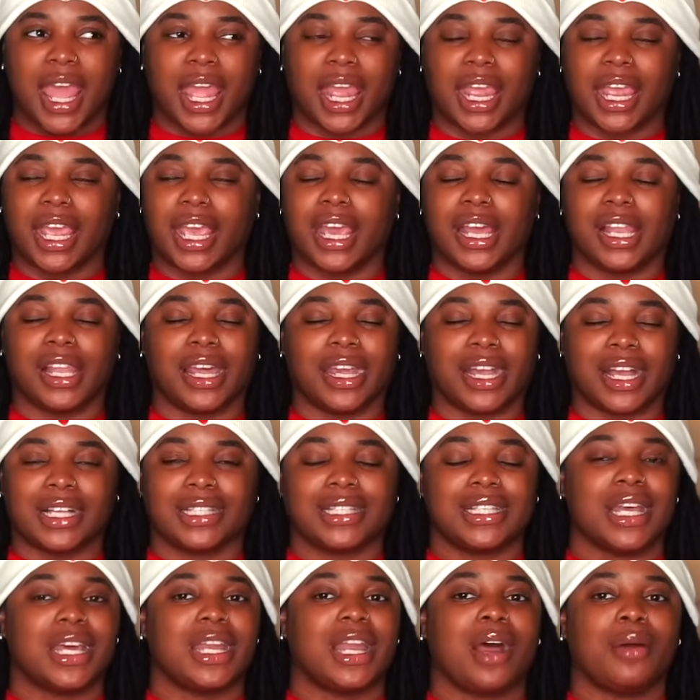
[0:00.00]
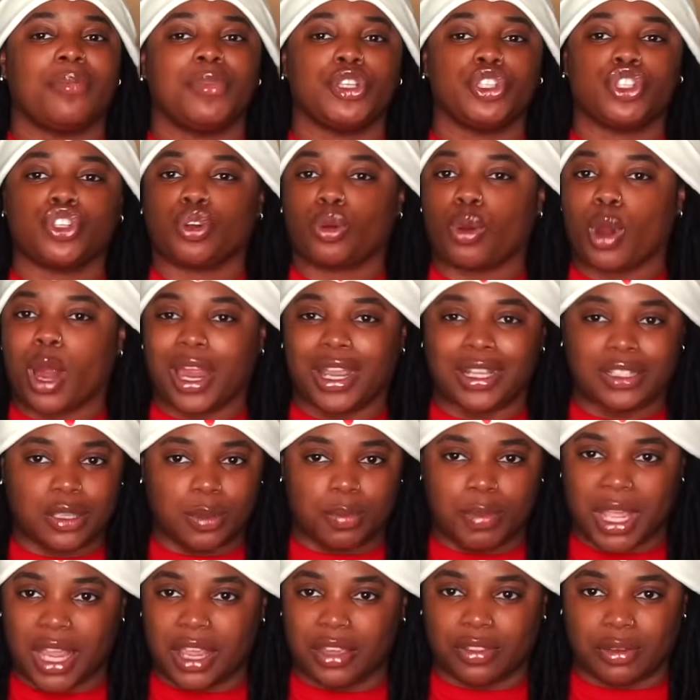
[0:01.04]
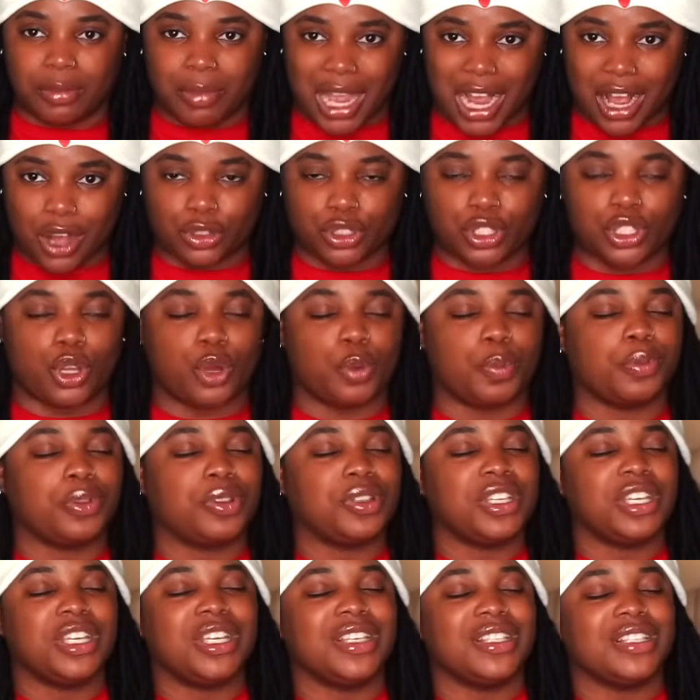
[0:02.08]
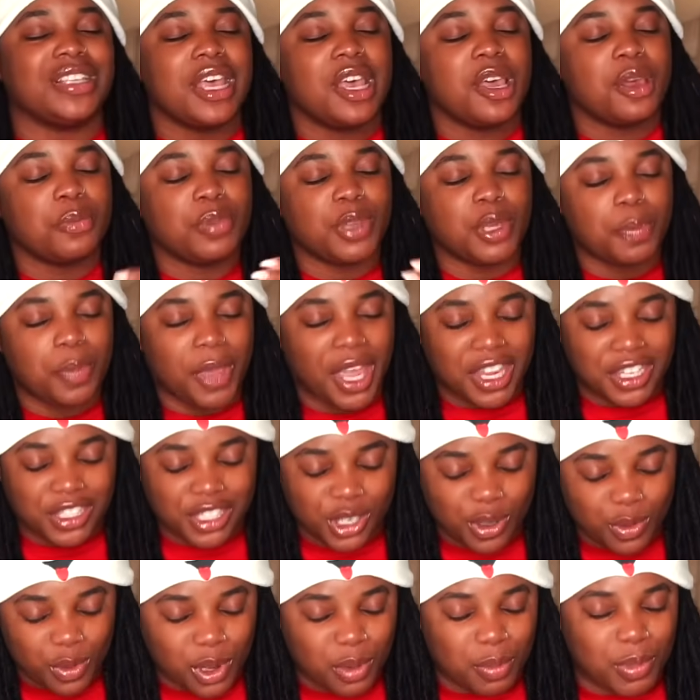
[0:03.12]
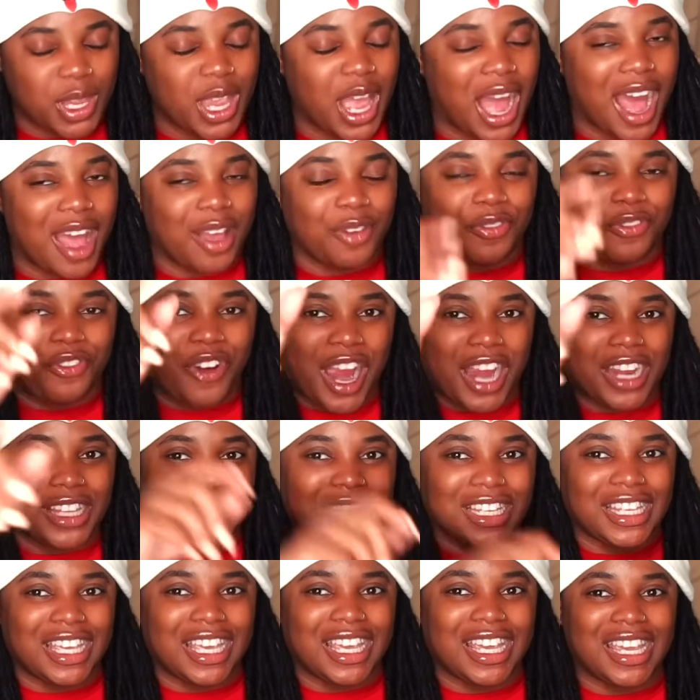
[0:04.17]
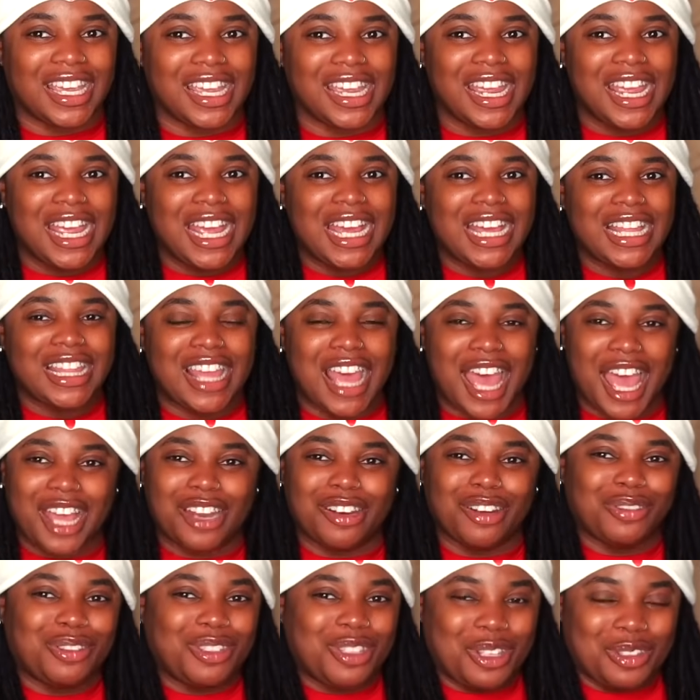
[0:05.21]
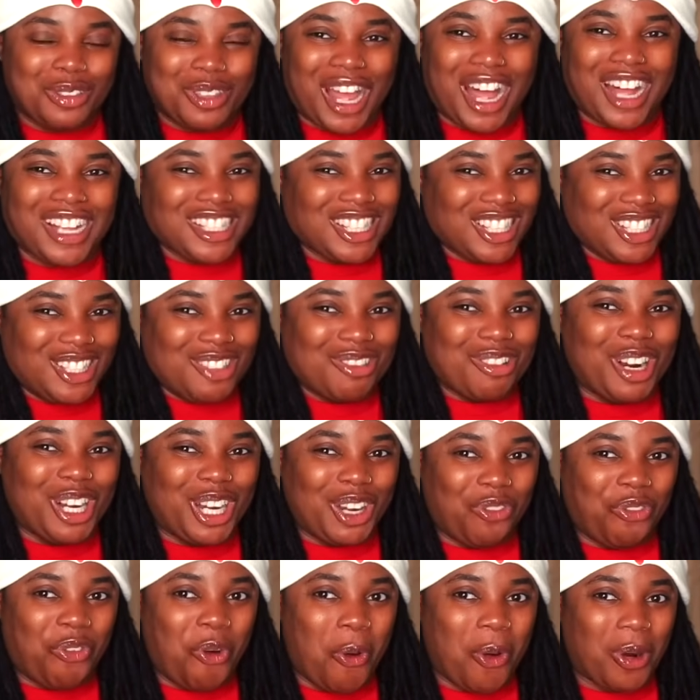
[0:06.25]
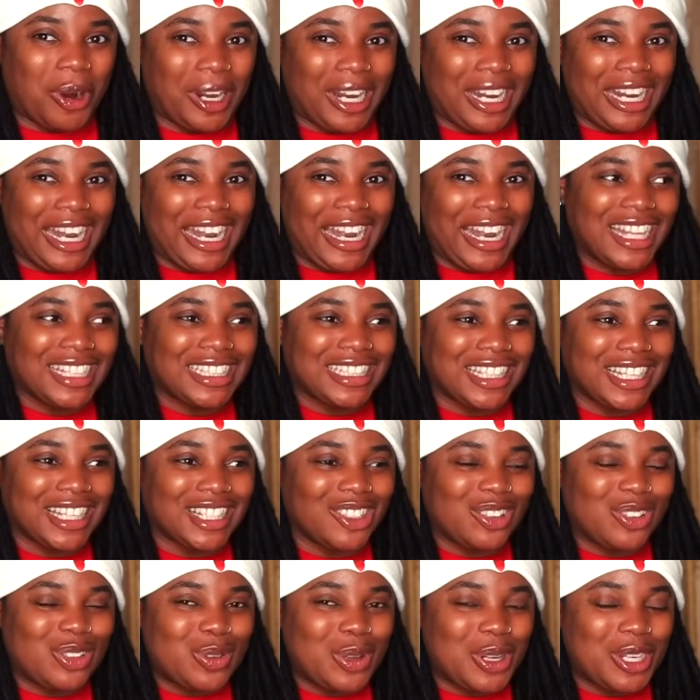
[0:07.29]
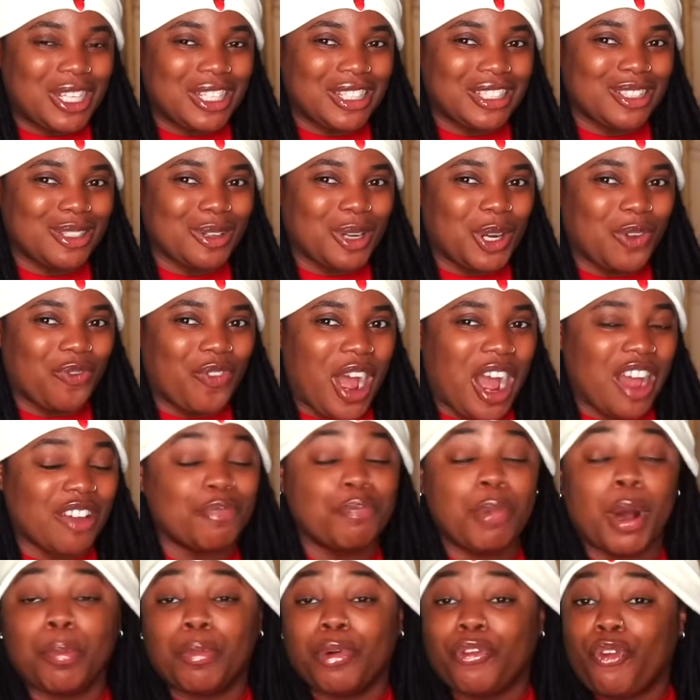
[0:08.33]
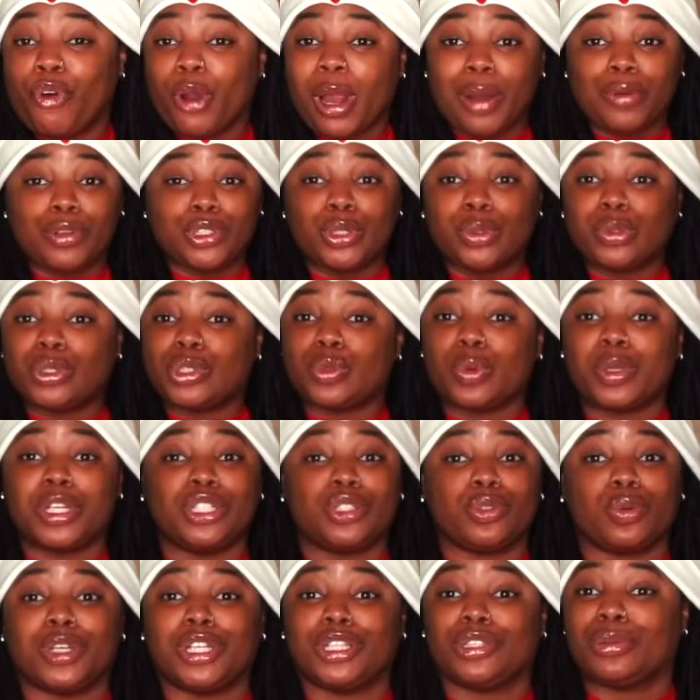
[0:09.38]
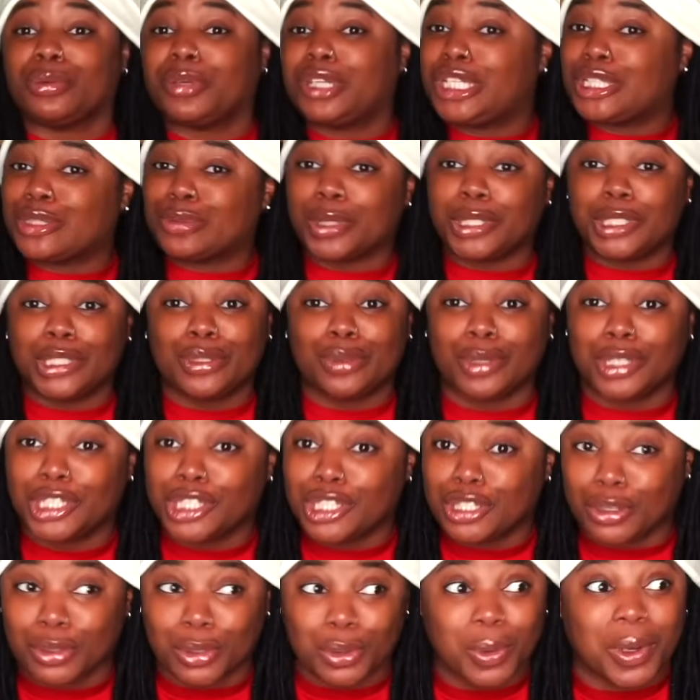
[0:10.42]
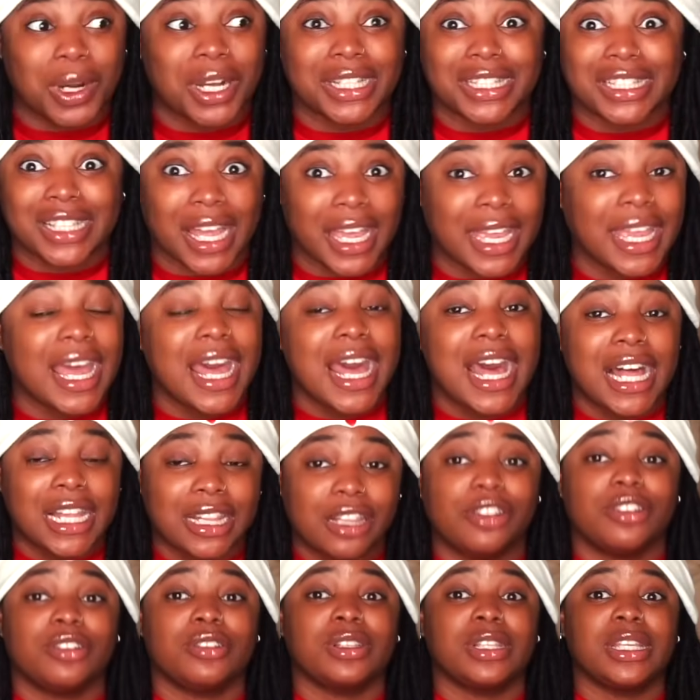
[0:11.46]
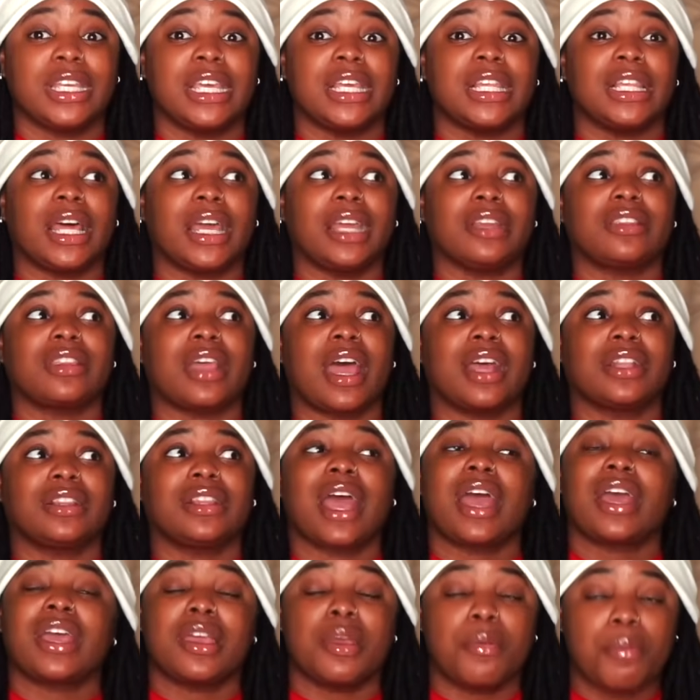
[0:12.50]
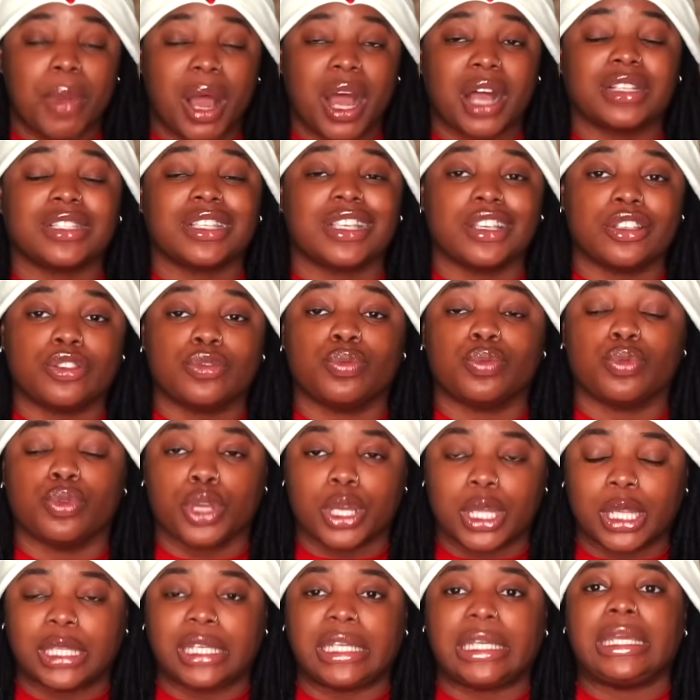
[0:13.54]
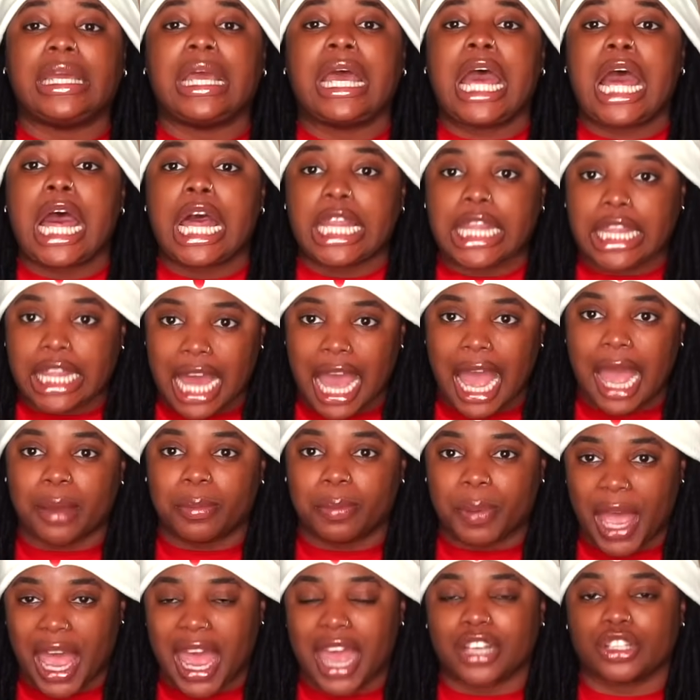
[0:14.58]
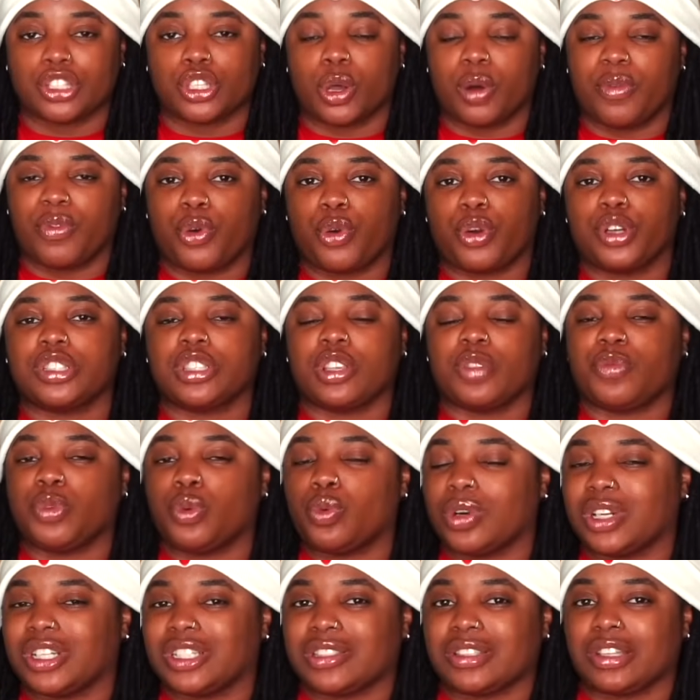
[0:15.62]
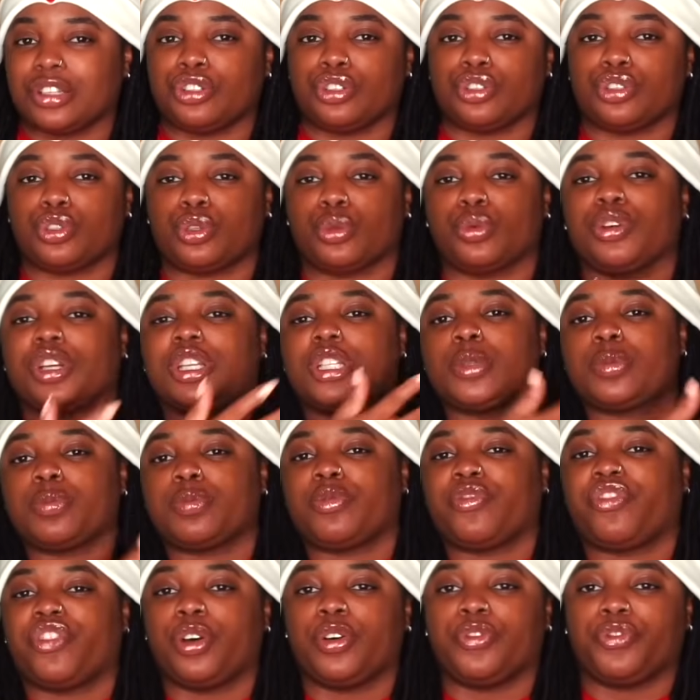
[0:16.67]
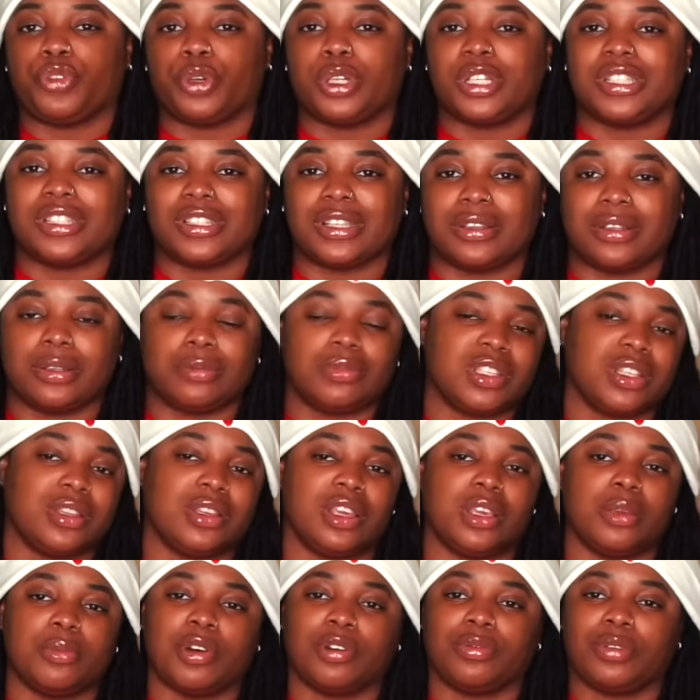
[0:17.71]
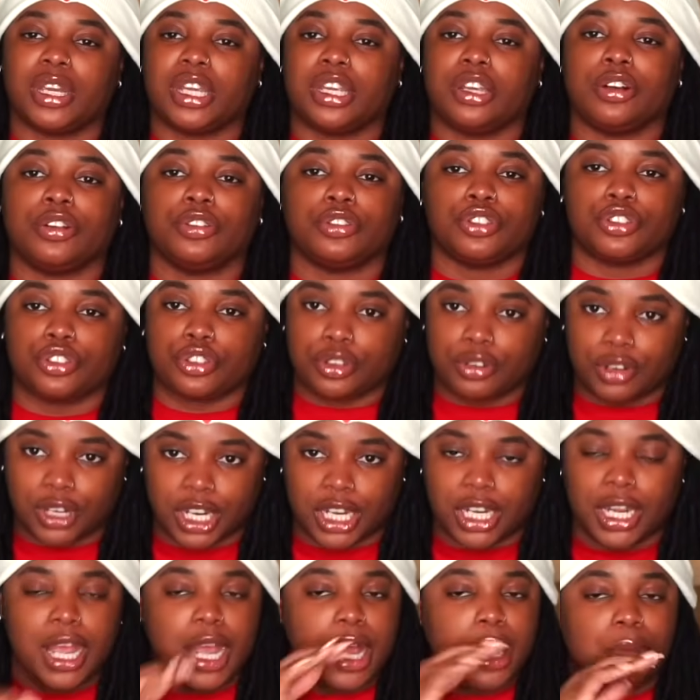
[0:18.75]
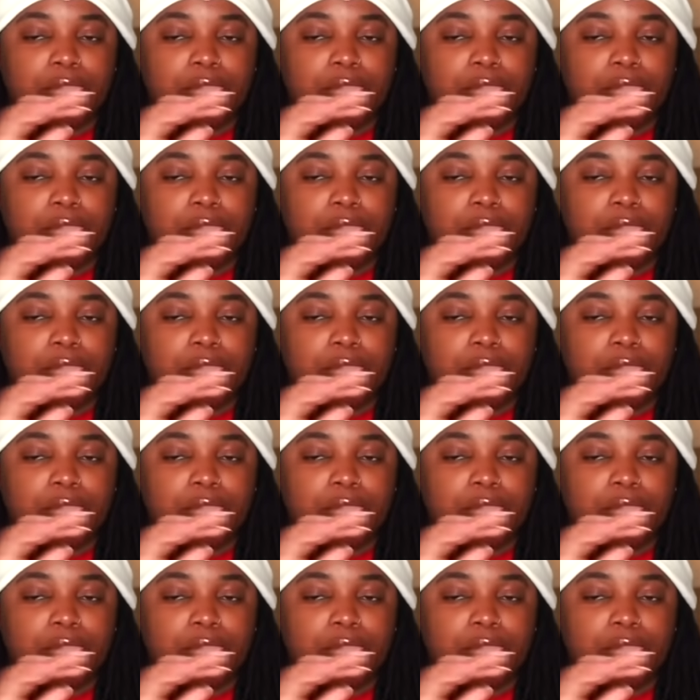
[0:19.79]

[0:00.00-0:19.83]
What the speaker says: And like I said, I've been trying to bang them out. So please be patient with me. I finally hit the end of 2024 at the end of 2025. But before I was doing 2023, 2022 ones, like literally like that inbox is really that packed. So of course, if you want to send your stories, feel free to send them to the email right here on the screen.